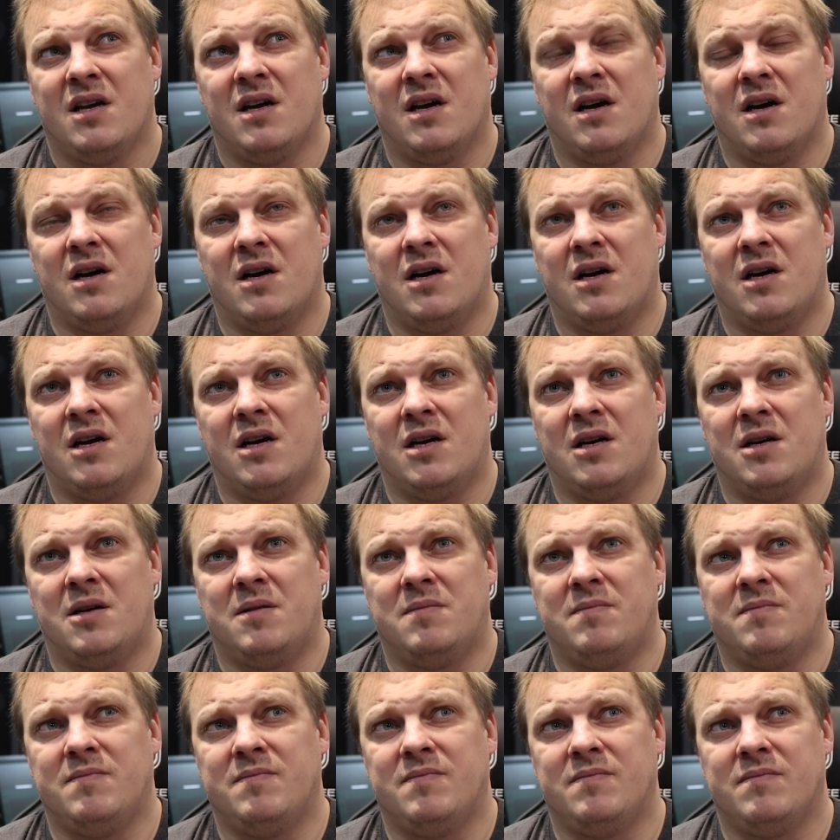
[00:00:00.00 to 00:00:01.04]

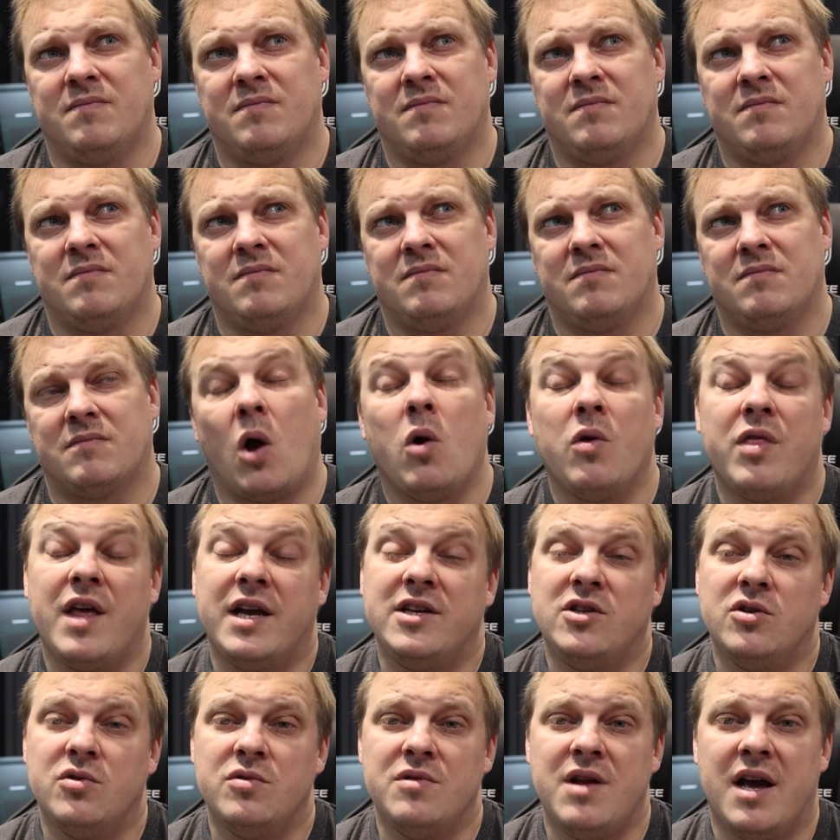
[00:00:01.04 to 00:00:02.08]
they
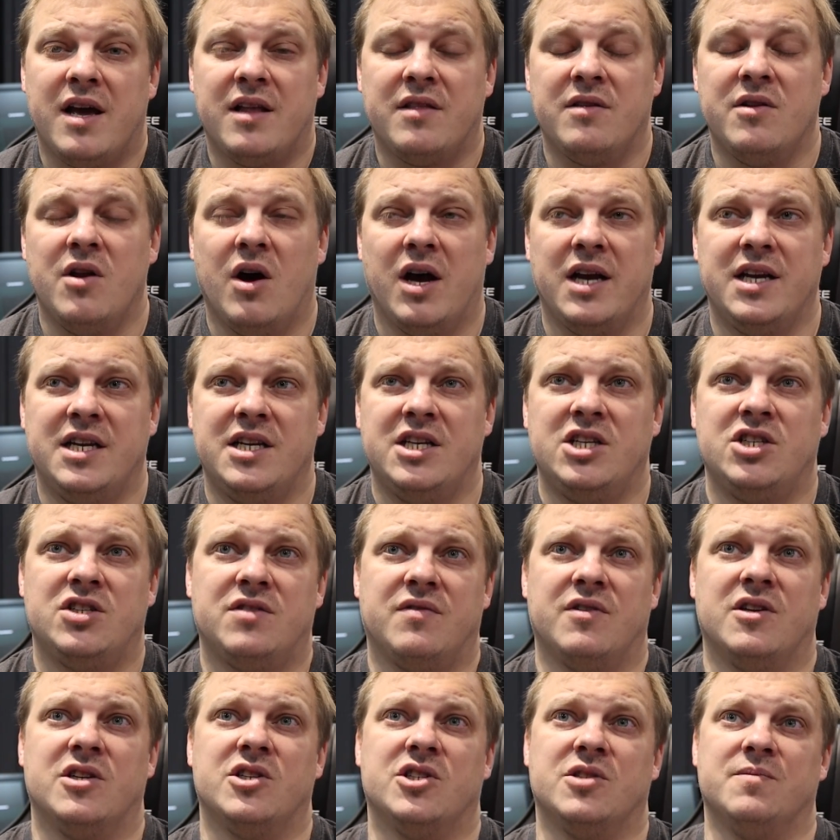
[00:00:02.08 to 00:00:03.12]
do now the 19-inch
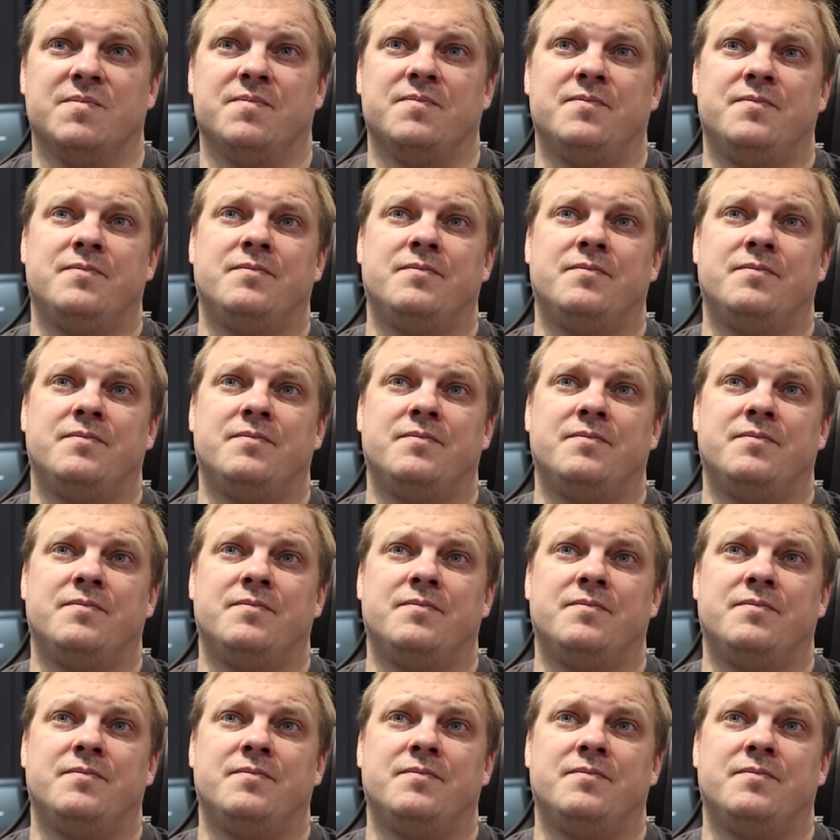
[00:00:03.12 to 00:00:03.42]
version,